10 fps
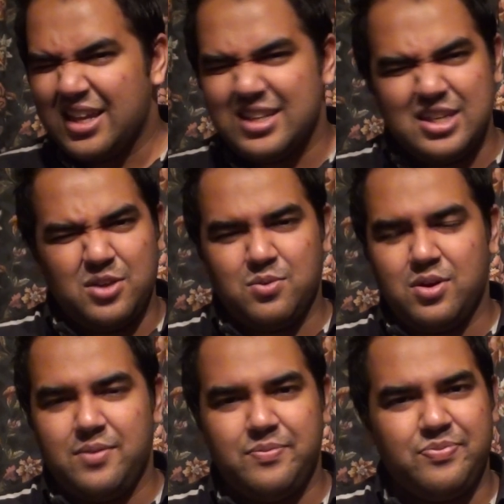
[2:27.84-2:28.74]
I tell you
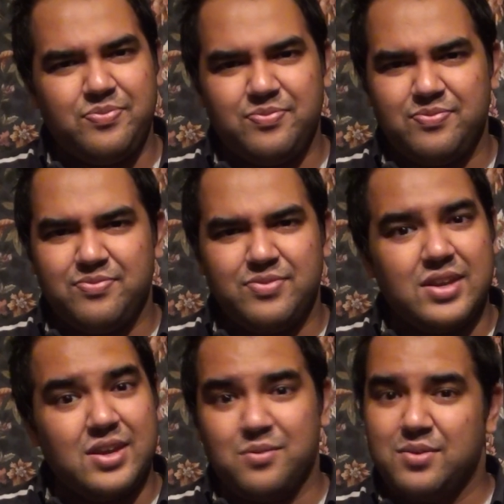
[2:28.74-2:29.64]
what,
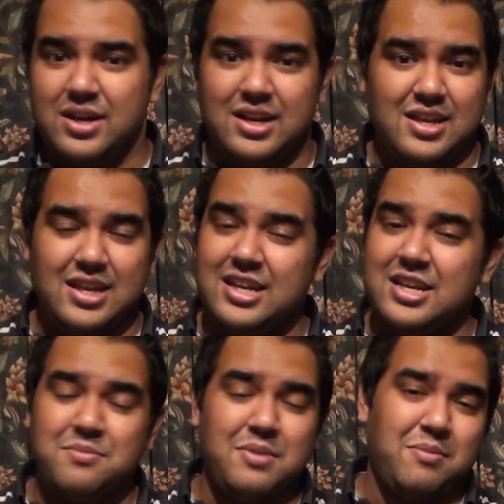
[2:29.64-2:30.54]
it
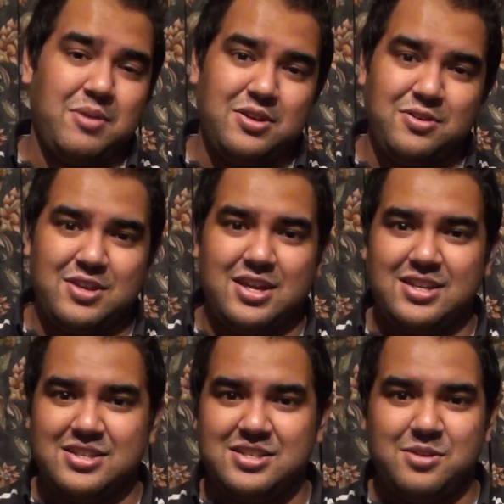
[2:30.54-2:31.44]
didn't make me do that
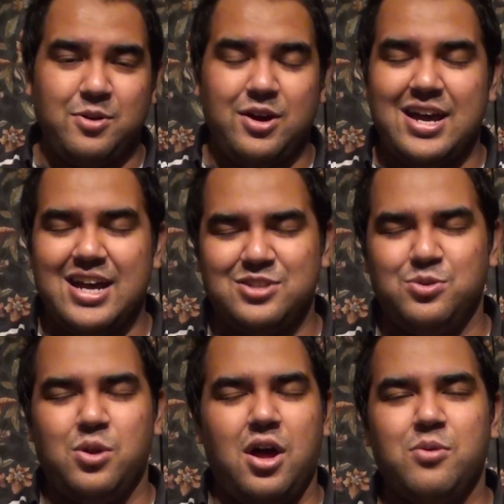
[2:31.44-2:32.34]
in the cinema at
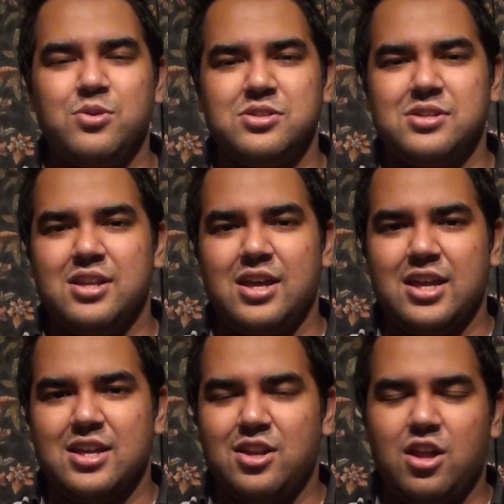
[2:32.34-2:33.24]
all. I wasn't
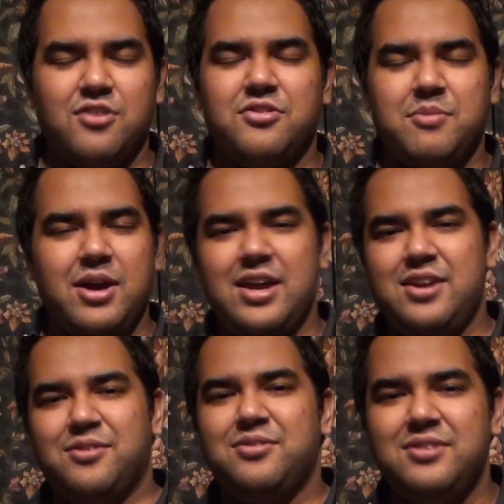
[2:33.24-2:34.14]
like laughing my
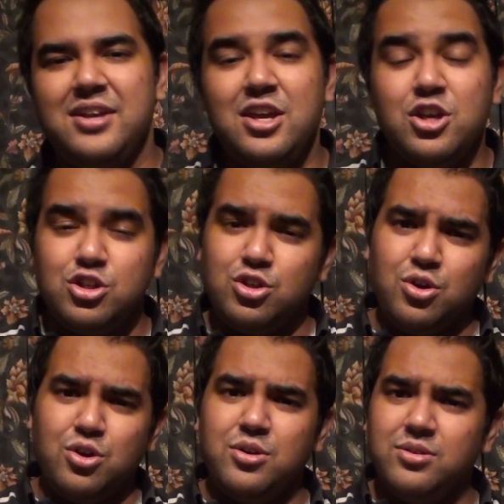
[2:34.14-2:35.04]
head off.
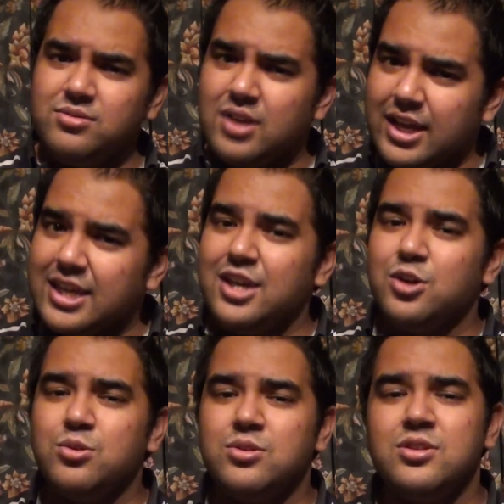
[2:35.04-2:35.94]
Sure, I
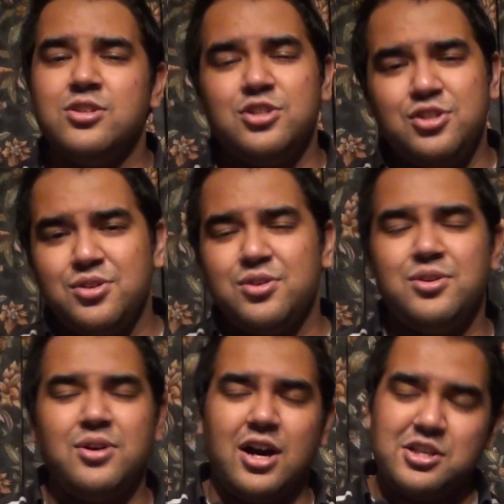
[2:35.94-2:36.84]
giggled,
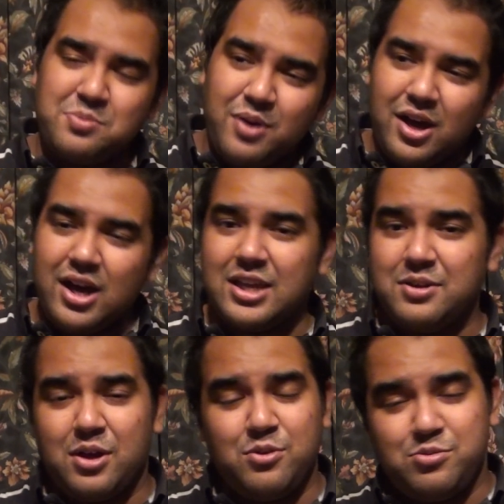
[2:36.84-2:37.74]
sure, I
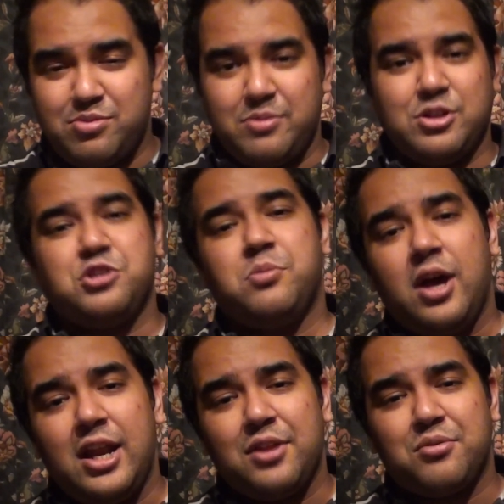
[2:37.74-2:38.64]
was pretty much
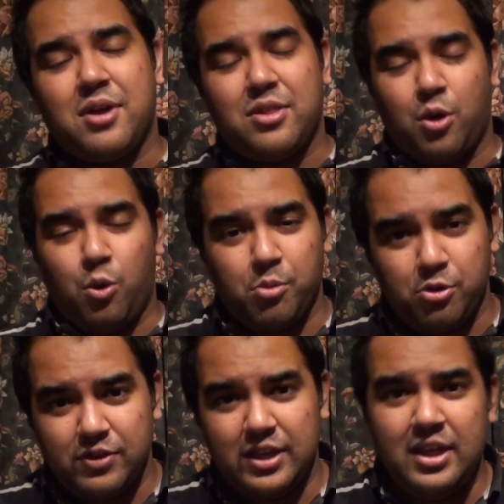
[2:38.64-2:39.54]
smiling throughout the whole
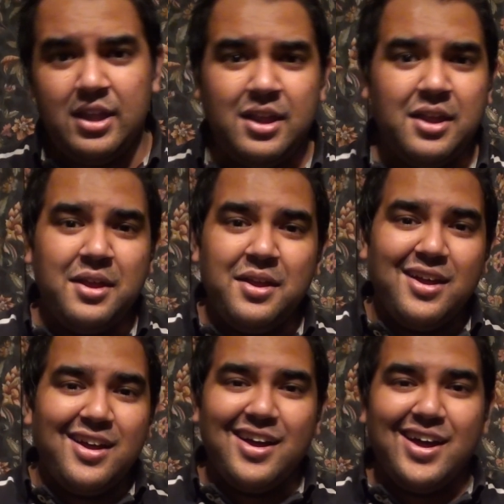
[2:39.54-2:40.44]
movie,
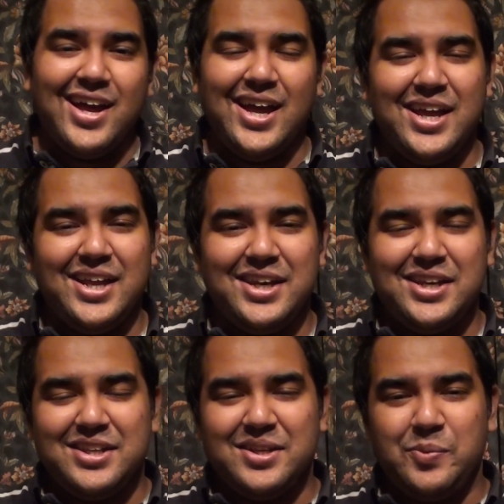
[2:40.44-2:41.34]
and